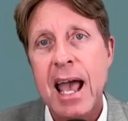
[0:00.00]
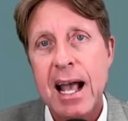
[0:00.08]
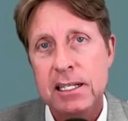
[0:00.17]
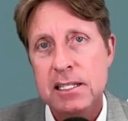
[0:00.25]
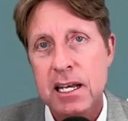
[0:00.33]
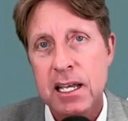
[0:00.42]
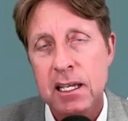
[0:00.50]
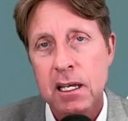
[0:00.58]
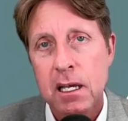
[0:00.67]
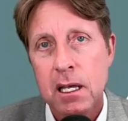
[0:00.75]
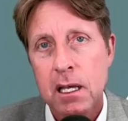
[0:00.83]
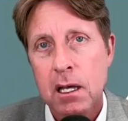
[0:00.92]
exiting
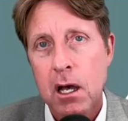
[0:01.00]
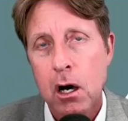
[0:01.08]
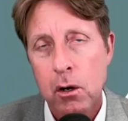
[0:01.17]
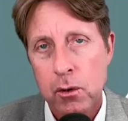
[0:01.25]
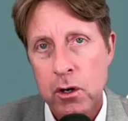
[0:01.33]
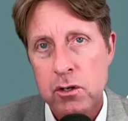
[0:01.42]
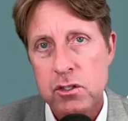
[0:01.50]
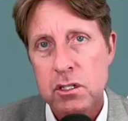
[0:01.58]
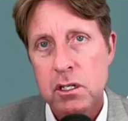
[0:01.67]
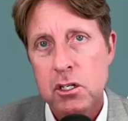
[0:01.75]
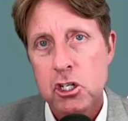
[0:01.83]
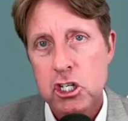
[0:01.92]
owner's
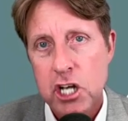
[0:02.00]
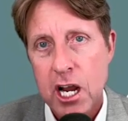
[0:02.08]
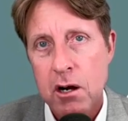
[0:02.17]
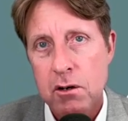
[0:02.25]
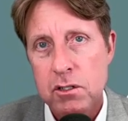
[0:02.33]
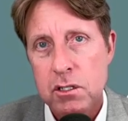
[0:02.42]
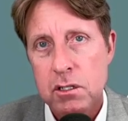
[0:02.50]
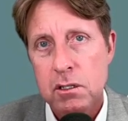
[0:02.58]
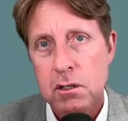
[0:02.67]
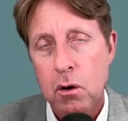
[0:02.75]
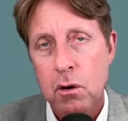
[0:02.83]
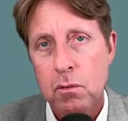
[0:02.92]
shares
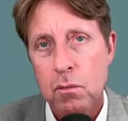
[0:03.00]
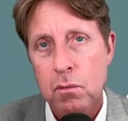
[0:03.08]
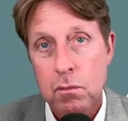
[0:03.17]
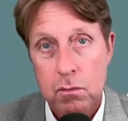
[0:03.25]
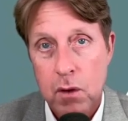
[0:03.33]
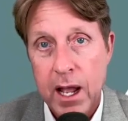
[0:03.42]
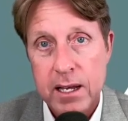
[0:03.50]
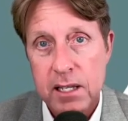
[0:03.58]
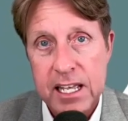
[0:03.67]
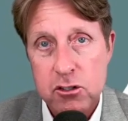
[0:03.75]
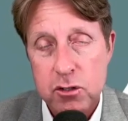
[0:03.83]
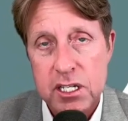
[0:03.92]
or right
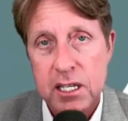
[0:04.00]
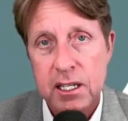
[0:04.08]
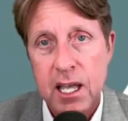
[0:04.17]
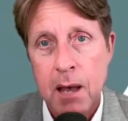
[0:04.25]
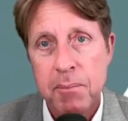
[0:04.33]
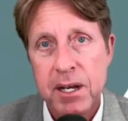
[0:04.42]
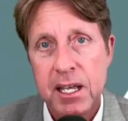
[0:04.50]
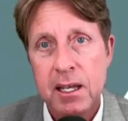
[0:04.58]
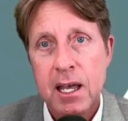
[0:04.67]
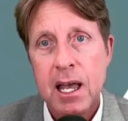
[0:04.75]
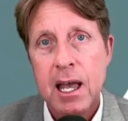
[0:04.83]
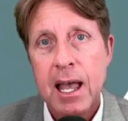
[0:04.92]
interest in the company.
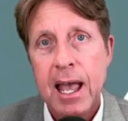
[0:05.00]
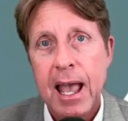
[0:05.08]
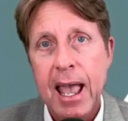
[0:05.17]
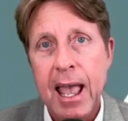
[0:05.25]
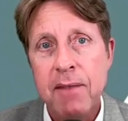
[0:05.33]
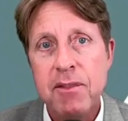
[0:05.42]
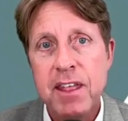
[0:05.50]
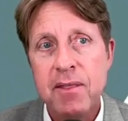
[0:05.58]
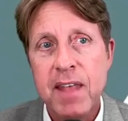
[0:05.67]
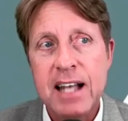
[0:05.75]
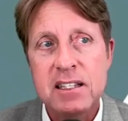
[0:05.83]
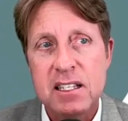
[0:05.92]
And then
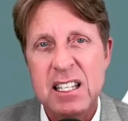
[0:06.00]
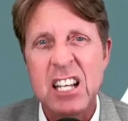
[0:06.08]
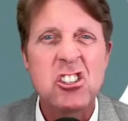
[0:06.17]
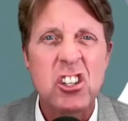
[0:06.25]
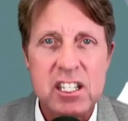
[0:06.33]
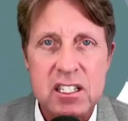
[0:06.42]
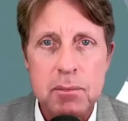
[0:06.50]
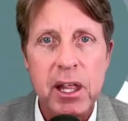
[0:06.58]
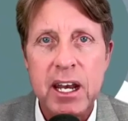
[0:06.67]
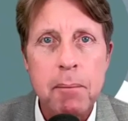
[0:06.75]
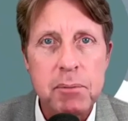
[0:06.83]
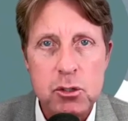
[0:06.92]
that's essentially split
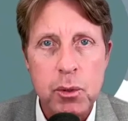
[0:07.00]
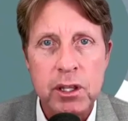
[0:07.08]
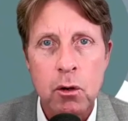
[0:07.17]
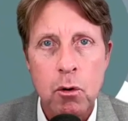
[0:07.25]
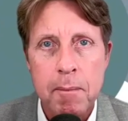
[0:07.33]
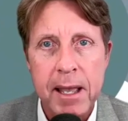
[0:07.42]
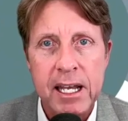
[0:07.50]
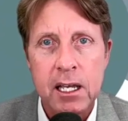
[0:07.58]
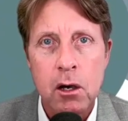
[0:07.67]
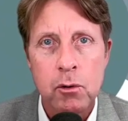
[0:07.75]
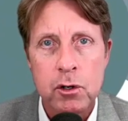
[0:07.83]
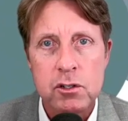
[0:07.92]
up between the remaining
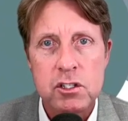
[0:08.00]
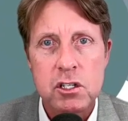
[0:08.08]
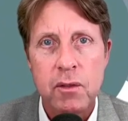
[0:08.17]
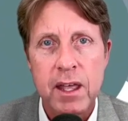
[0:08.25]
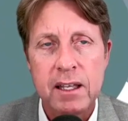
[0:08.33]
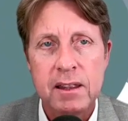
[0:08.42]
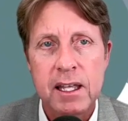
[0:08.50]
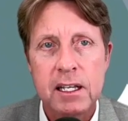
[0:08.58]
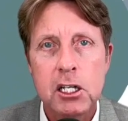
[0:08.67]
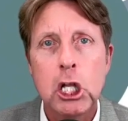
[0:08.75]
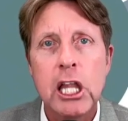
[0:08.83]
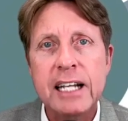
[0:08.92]
owners. So they
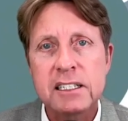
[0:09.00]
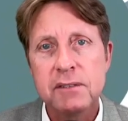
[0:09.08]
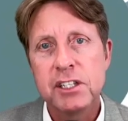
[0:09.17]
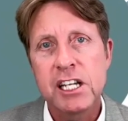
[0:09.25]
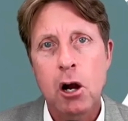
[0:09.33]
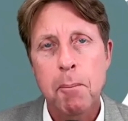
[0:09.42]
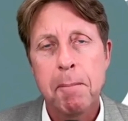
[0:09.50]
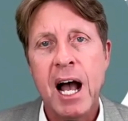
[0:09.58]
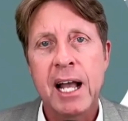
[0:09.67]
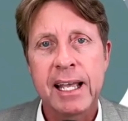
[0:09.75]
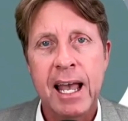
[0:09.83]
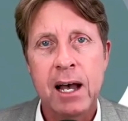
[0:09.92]
collectively are
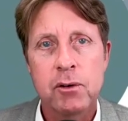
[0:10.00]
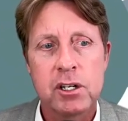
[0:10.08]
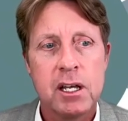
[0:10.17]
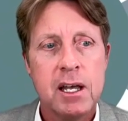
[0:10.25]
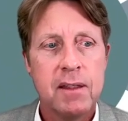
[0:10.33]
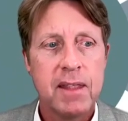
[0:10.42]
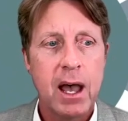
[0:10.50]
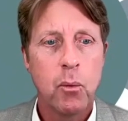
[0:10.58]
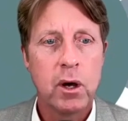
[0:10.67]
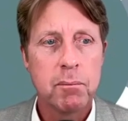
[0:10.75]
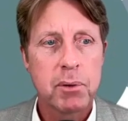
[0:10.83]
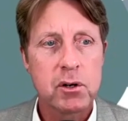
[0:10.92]
buying out that
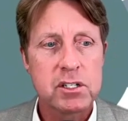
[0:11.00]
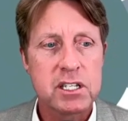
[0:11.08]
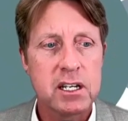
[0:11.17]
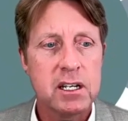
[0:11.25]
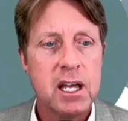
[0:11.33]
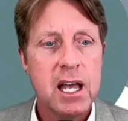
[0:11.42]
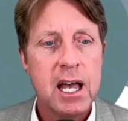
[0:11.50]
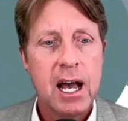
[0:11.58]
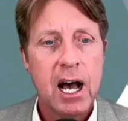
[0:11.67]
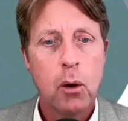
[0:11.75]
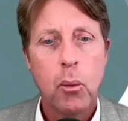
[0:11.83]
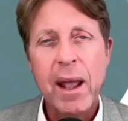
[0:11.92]
one person.
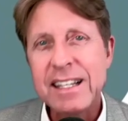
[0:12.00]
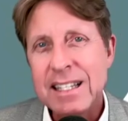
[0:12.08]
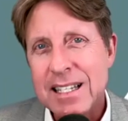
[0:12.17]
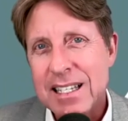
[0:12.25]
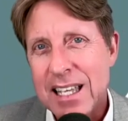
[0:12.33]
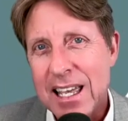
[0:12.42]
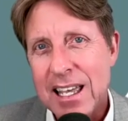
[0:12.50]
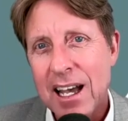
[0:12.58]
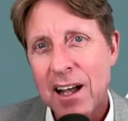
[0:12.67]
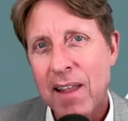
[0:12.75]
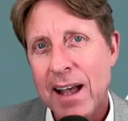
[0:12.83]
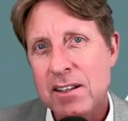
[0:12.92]
Wait and see
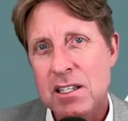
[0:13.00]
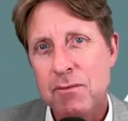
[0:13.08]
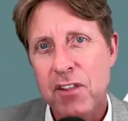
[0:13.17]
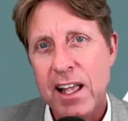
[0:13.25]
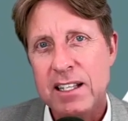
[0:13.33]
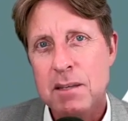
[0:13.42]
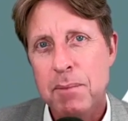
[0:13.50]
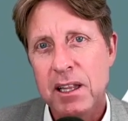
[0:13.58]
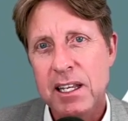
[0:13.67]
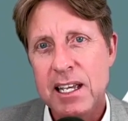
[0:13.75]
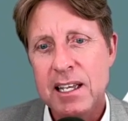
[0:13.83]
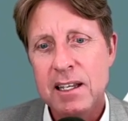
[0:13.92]
allows some
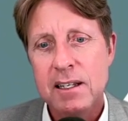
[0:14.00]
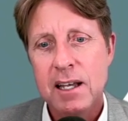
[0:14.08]
flexibility.